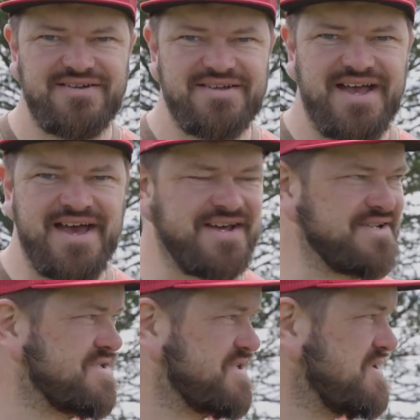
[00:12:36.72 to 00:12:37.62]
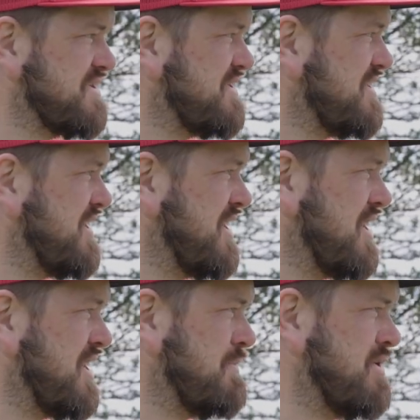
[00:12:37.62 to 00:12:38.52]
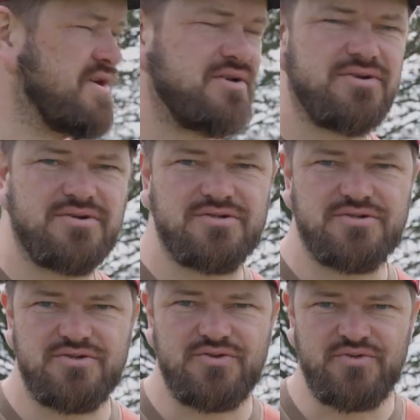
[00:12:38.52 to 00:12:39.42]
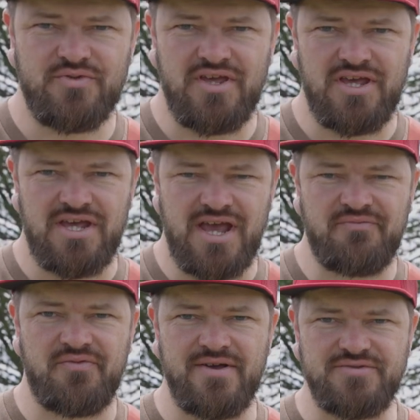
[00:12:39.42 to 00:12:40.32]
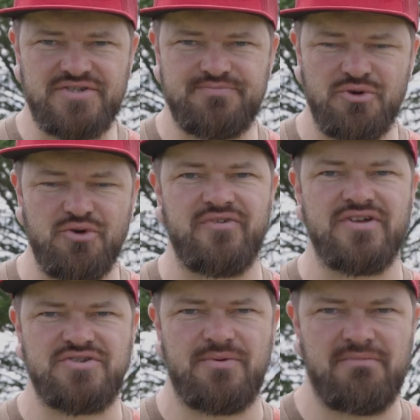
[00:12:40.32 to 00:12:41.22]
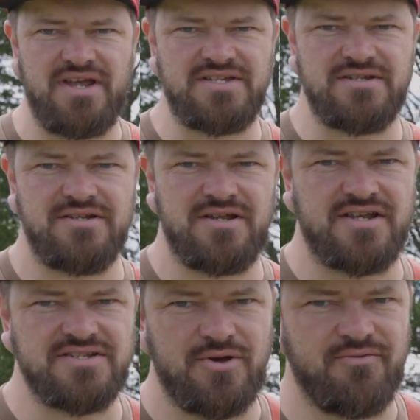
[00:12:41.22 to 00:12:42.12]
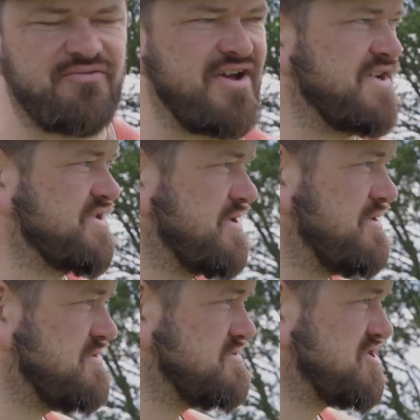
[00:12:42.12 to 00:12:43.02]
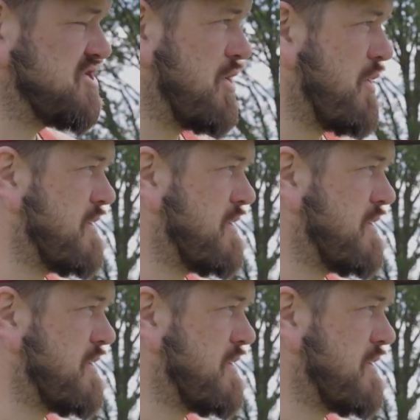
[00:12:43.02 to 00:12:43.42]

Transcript: and everything else is moving, so it makes it look like it's going fast. So